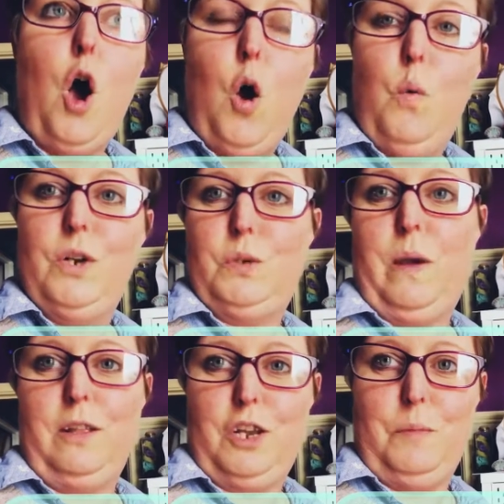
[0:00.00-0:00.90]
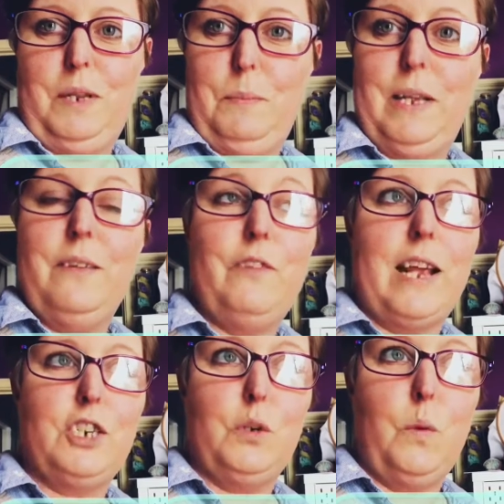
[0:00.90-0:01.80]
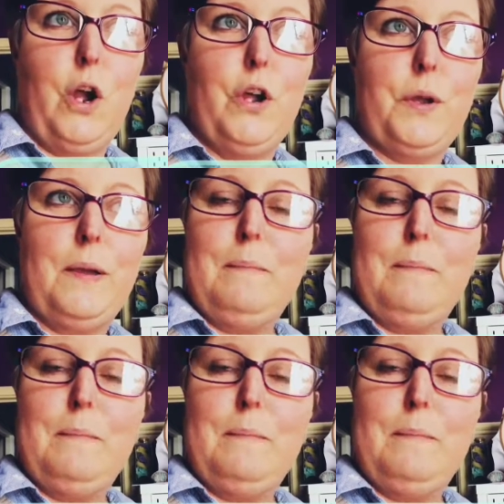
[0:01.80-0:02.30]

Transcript: Always welcome a little bit of extra work.